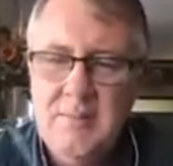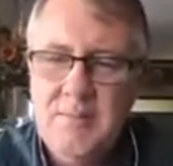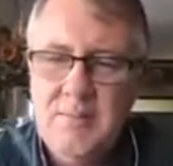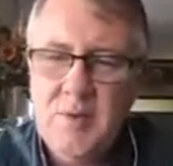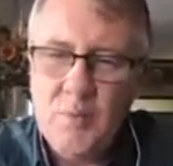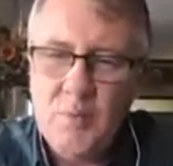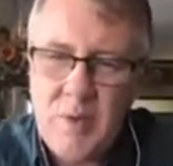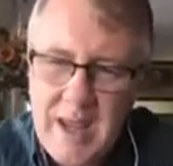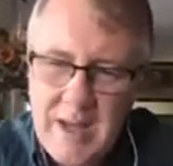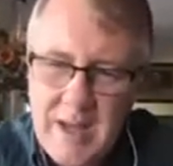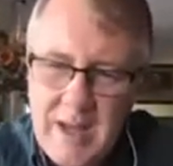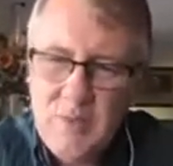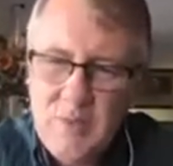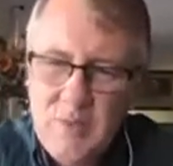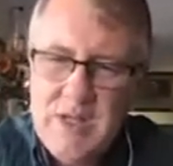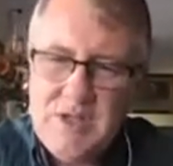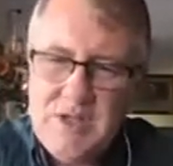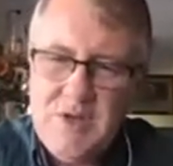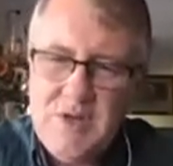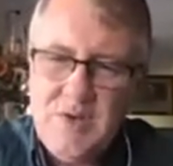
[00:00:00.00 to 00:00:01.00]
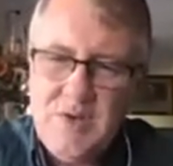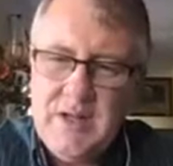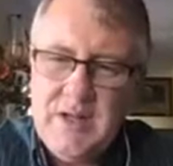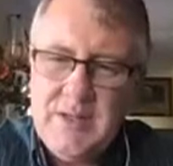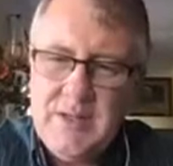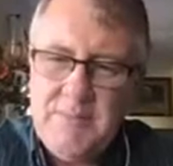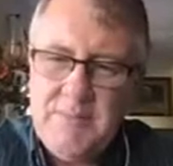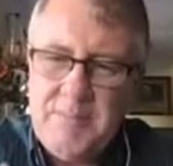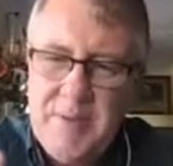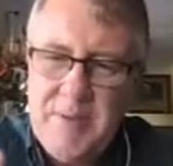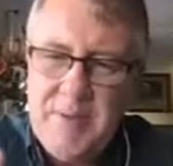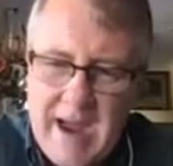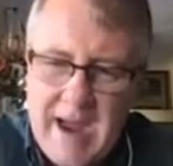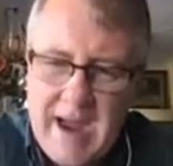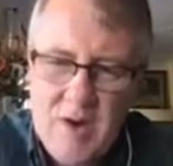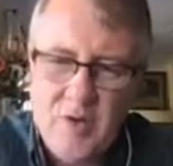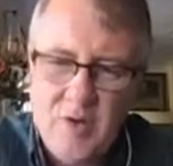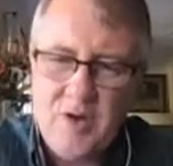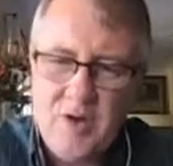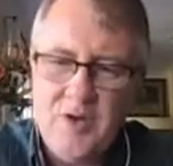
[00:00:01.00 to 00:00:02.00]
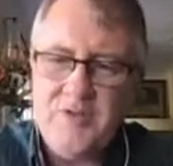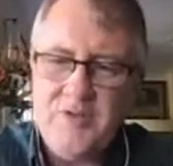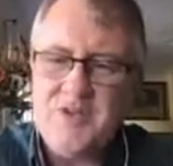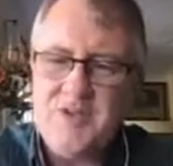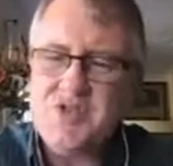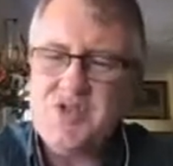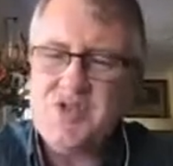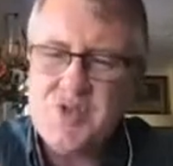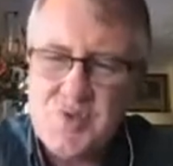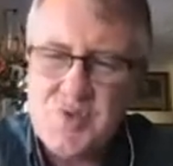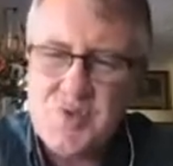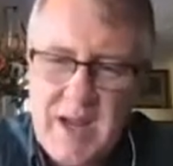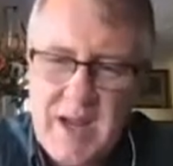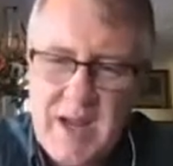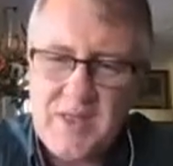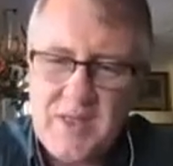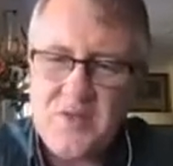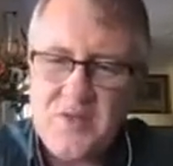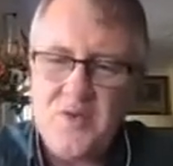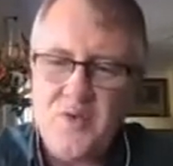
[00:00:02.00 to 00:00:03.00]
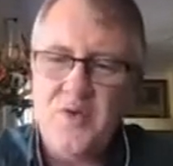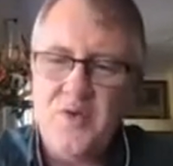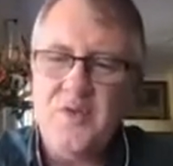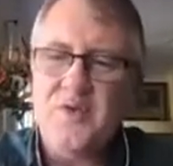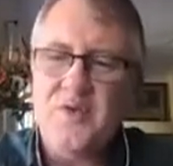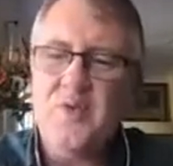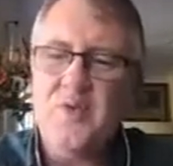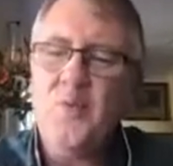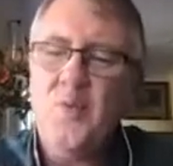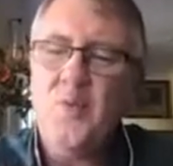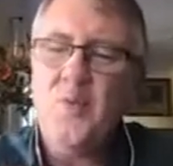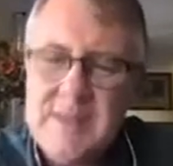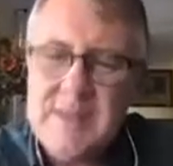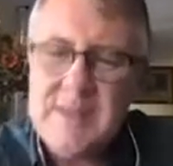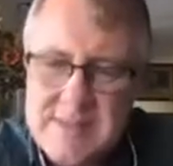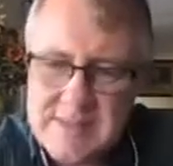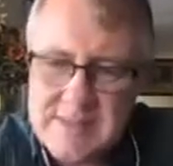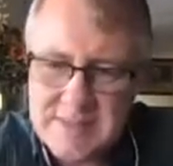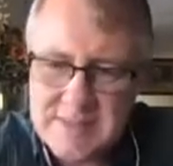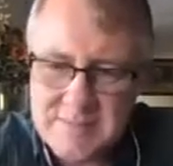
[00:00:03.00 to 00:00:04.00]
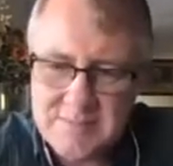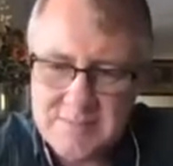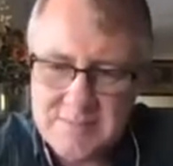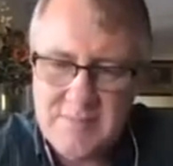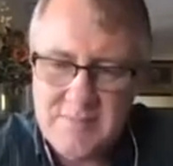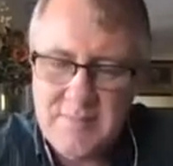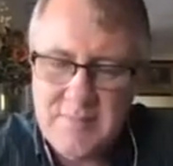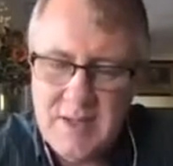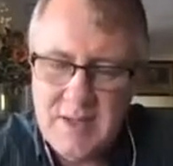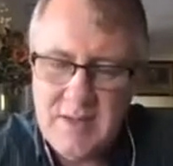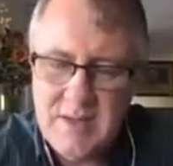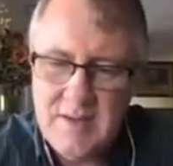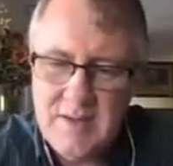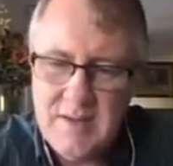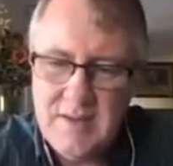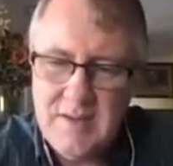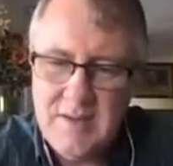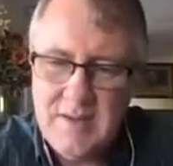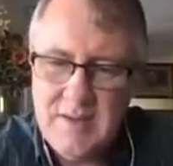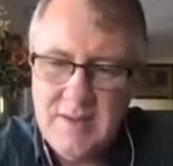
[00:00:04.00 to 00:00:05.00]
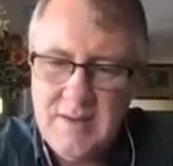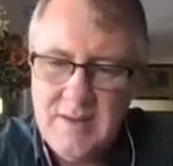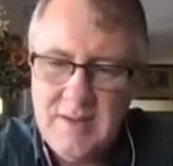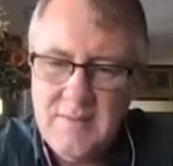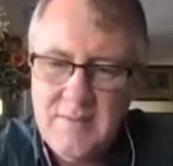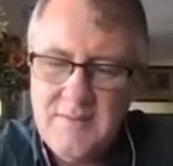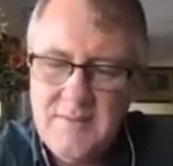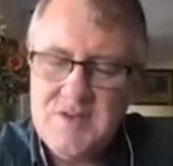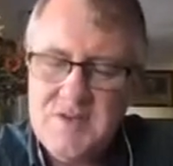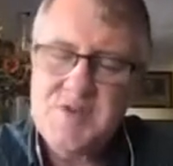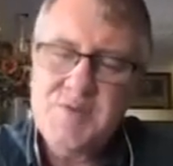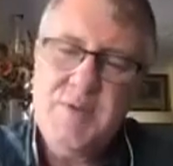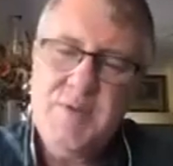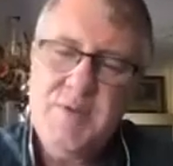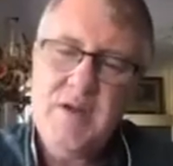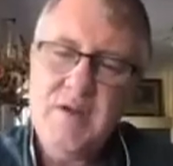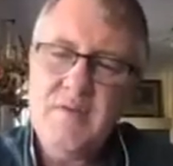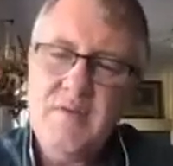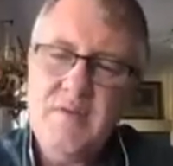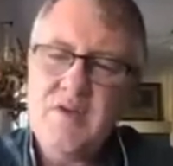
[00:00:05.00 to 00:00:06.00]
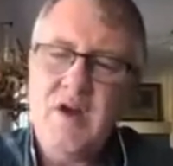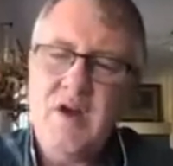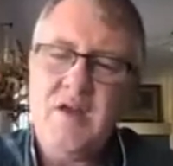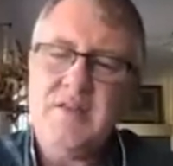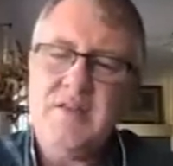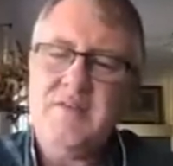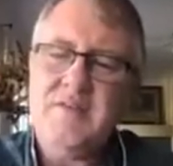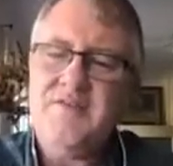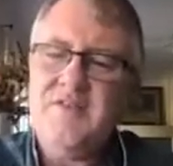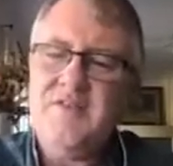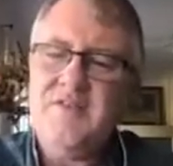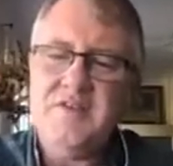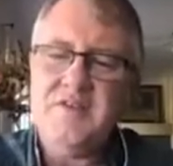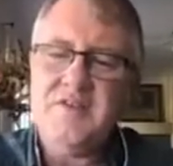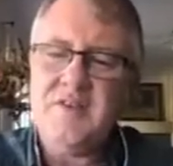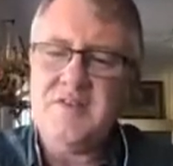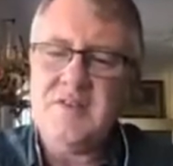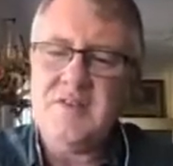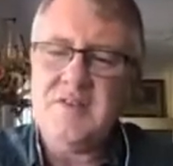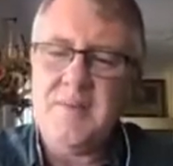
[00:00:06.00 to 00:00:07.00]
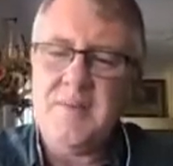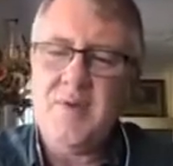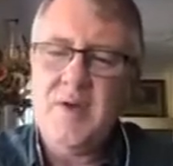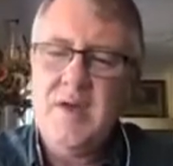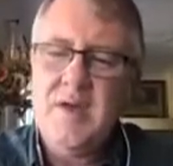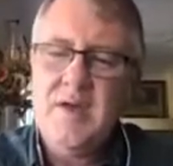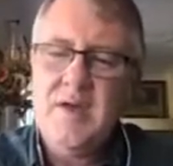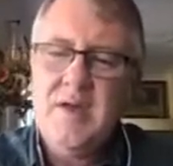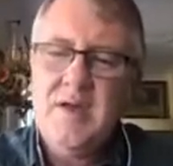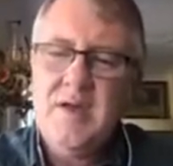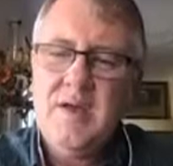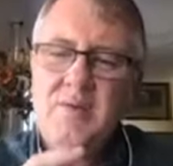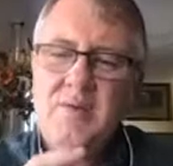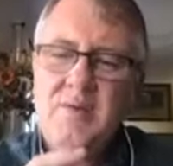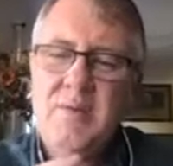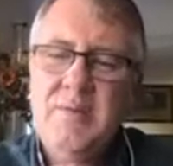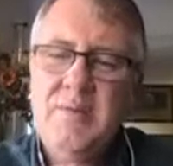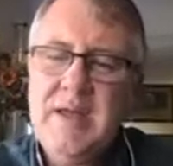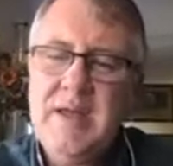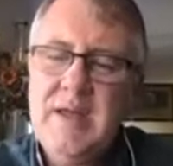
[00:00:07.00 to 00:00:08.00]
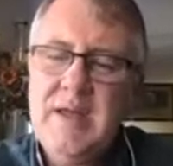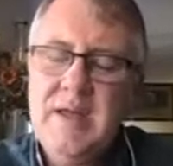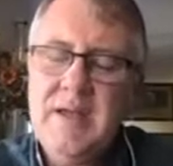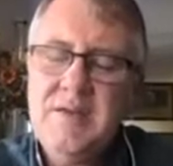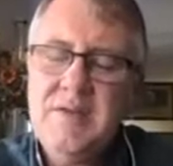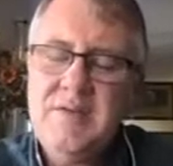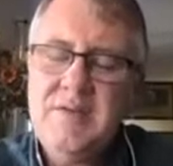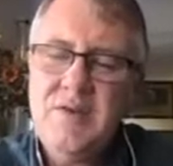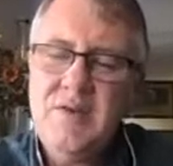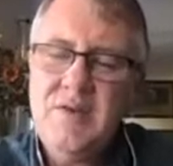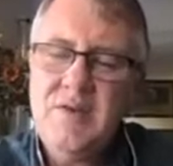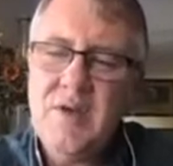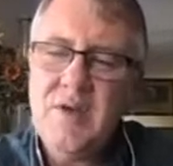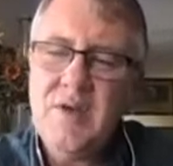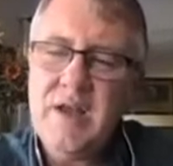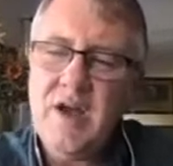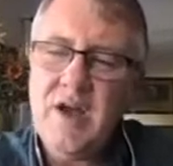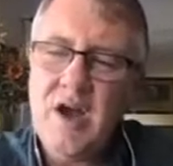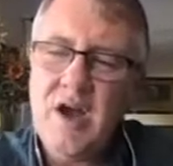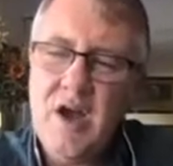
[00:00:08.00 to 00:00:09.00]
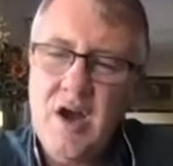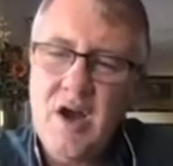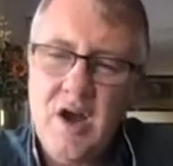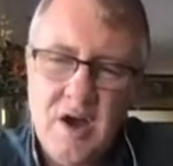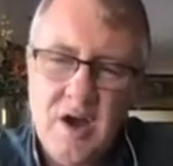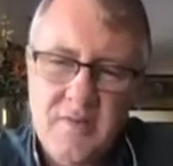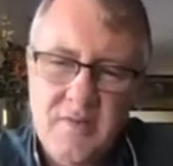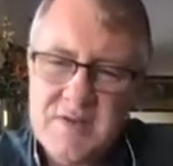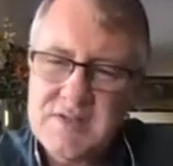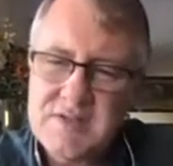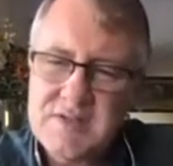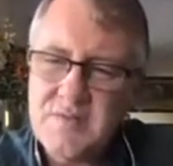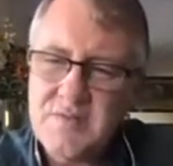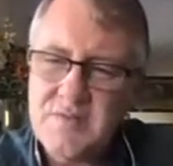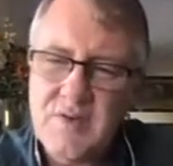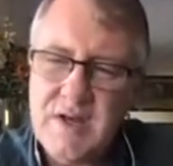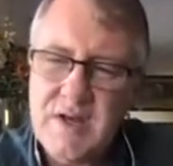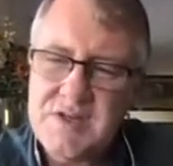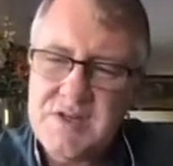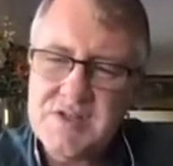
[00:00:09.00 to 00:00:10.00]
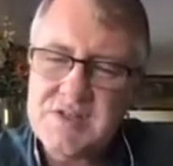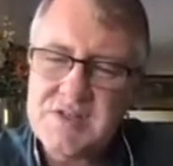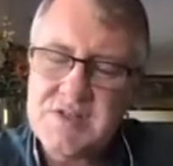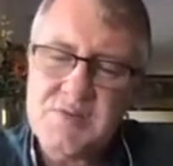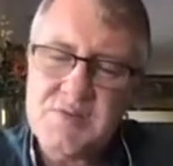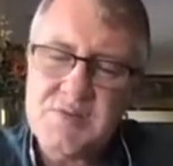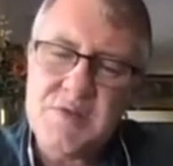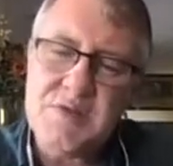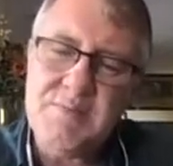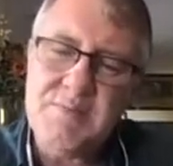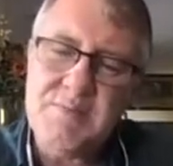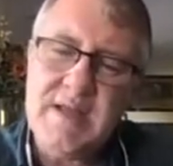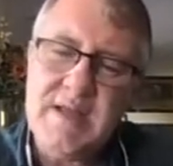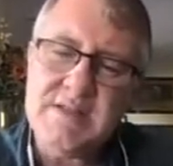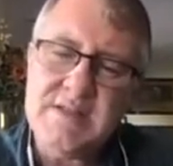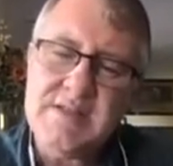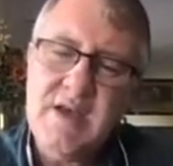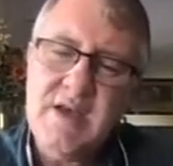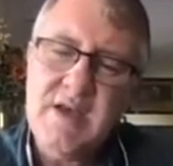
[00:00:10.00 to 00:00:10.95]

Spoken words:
But when we do the power or the strength or the wisdom of the Spirit of God that fills us up, we begin to create a harvest of righteousness, which means